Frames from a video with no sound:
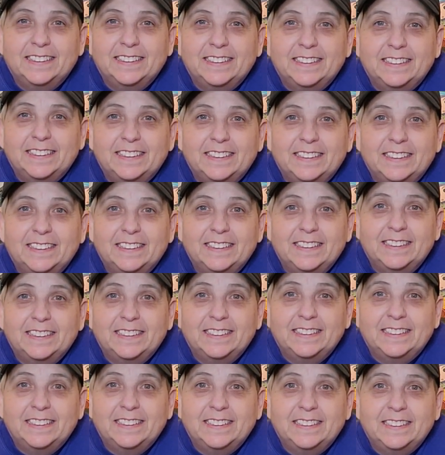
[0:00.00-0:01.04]

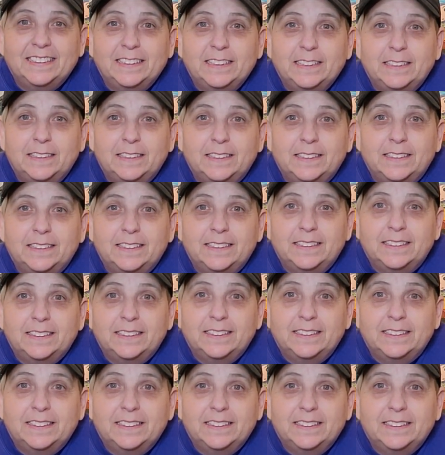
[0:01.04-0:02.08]

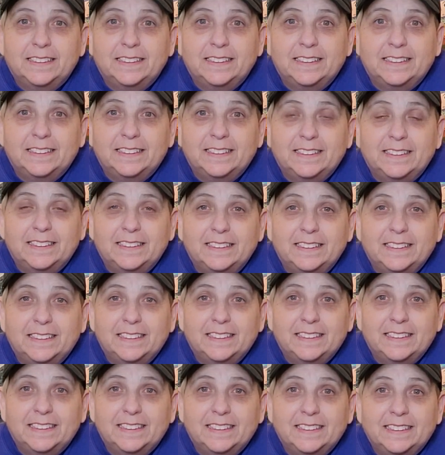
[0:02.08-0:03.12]

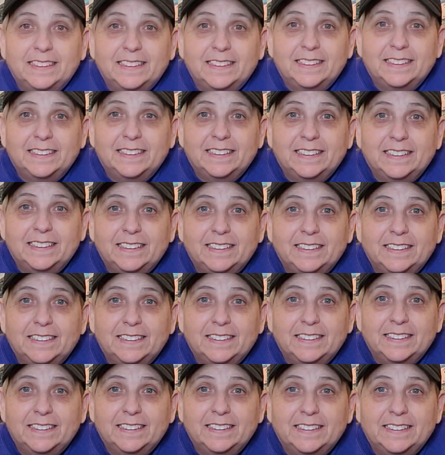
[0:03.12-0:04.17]

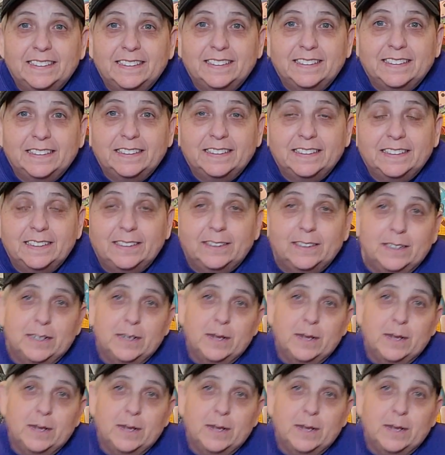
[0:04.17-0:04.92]
(not speaking)